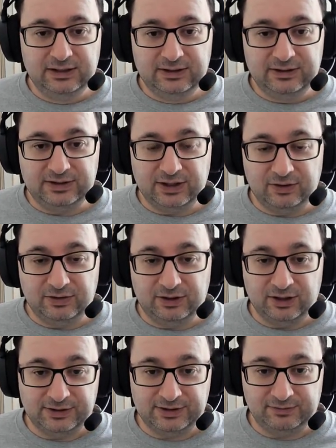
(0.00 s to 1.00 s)
so the
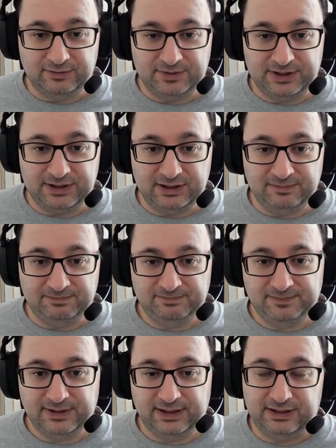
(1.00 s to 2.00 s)
cost of Obsidian,
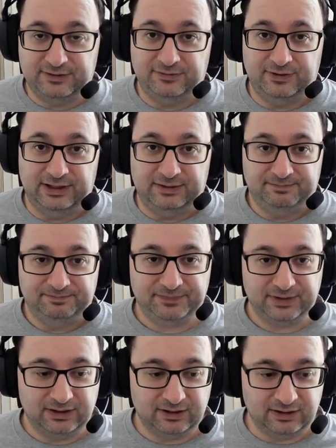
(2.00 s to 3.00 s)
it's free.
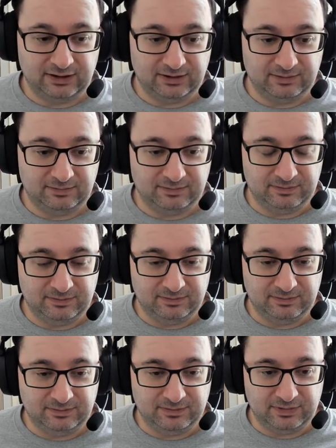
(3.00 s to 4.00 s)

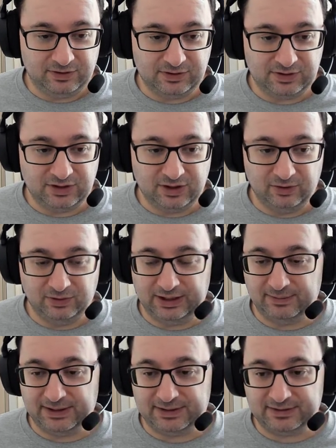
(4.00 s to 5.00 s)
There's no
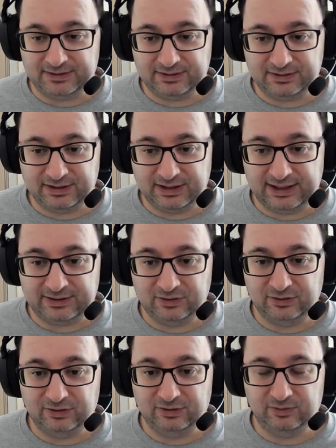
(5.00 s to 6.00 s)
limits at
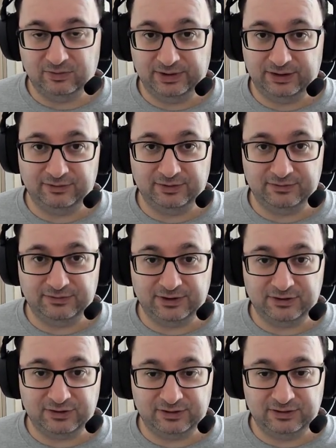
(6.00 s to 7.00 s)
all with the free
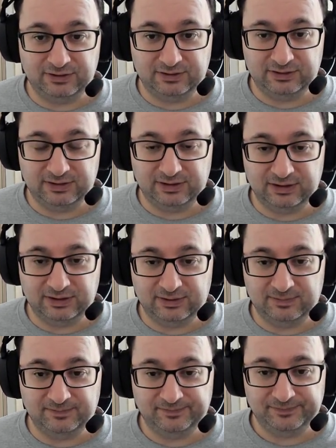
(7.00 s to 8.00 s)
version.
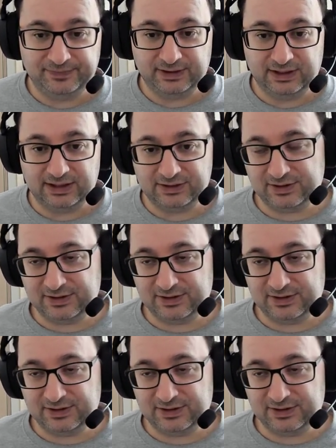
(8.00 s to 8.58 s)
As you can